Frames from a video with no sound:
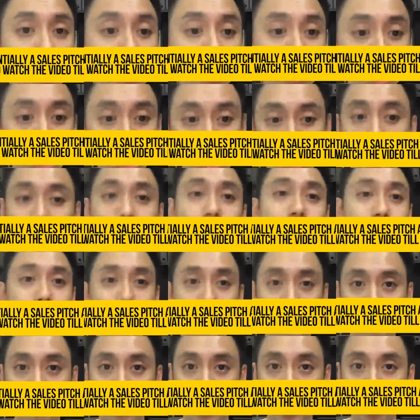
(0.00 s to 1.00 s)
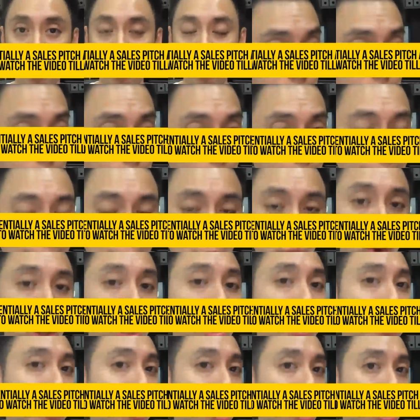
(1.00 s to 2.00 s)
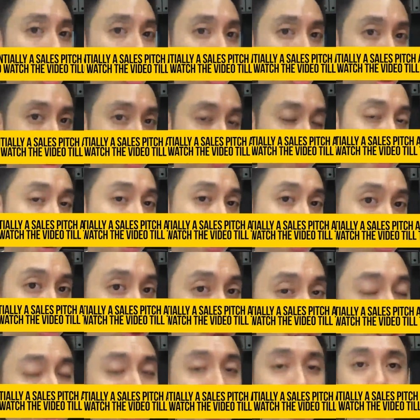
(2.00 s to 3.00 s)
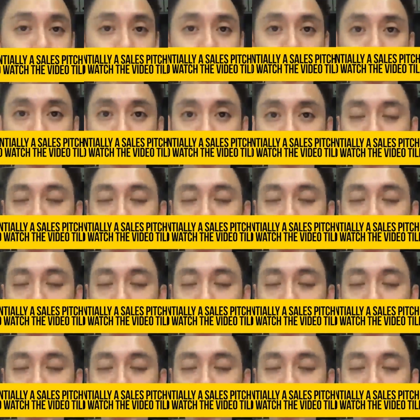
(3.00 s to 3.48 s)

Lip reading: just like this video, as well as a lot of my recent videos, I